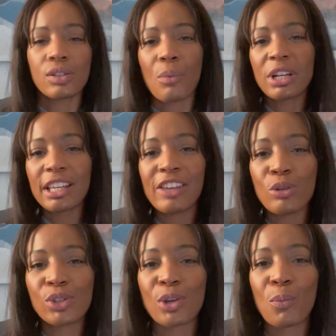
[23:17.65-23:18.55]
So I want to give
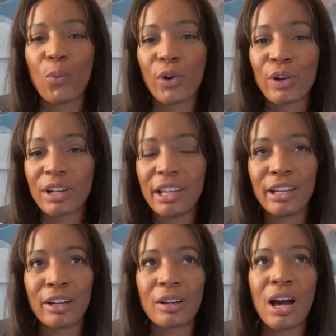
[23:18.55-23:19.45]
you some word
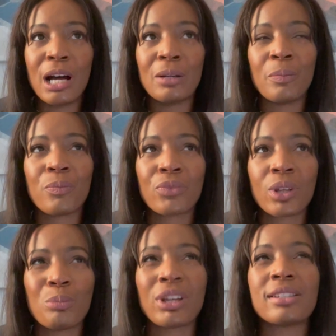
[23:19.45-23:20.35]
here,
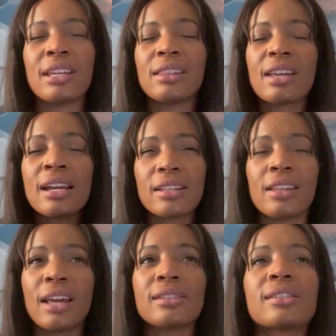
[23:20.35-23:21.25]
because in
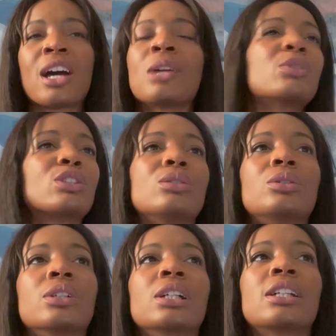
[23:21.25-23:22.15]
that time with the
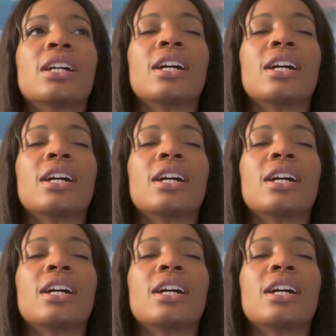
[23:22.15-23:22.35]
Lord,